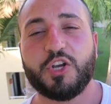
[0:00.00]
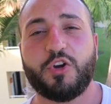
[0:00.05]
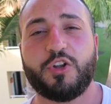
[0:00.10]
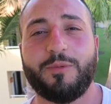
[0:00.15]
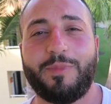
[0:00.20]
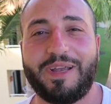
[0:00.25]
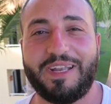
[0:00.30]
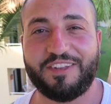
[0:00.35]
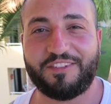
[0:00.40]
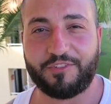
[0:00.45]
Go
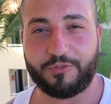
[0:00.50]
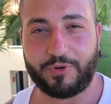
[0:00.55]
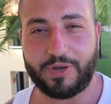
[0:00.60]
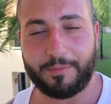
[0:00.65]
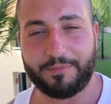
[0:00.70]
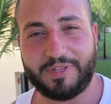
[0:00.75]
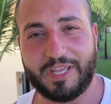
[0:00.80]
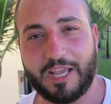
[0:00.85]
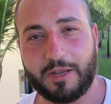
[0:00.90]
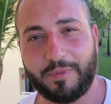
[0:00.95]
to my
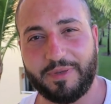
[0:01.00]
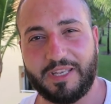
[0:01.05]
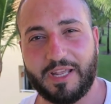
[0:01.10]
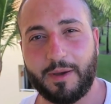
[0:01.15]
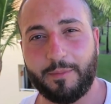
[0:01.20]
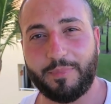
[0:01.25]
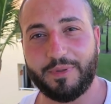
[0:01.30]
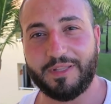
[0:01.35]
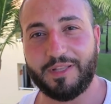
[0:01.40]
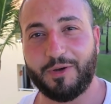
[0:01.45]
Instagram, tag me
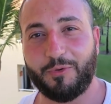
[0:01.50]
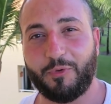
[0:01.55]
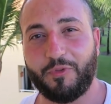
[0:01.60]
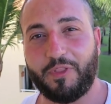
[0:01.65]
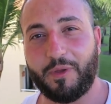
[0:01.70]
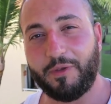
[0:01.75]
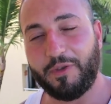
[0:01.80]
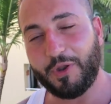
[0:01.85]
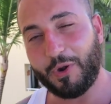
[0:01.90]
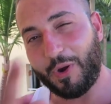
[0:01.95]
down below
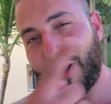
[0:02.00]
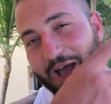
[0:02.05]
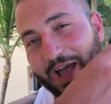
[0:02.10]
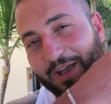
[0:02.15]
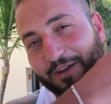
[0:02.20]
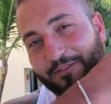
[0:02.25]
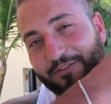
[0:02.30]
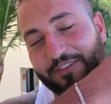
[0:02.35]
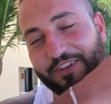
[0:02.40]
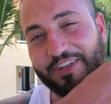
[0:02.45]
with a no hat